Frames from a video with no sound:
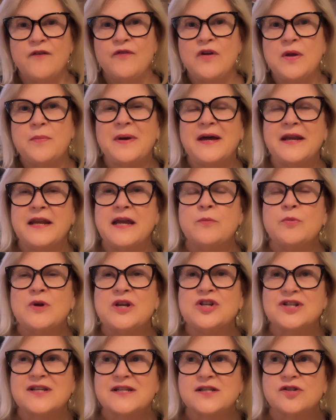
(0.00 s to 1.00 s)
everybody, we
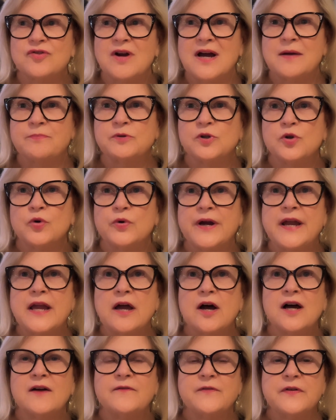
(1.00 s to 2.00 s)
just dropped Lori
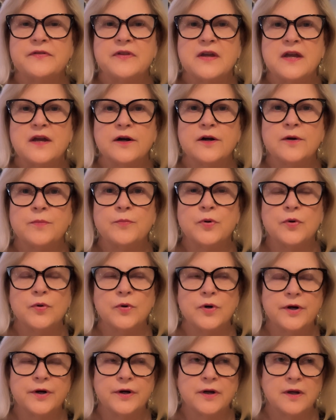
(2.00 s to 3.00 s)
off at the
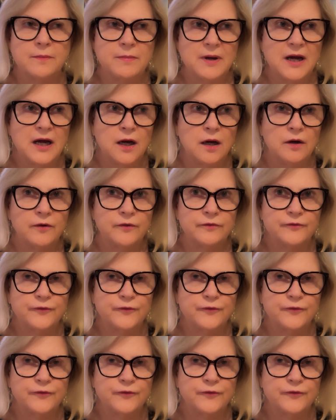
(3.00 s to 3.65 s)
airport about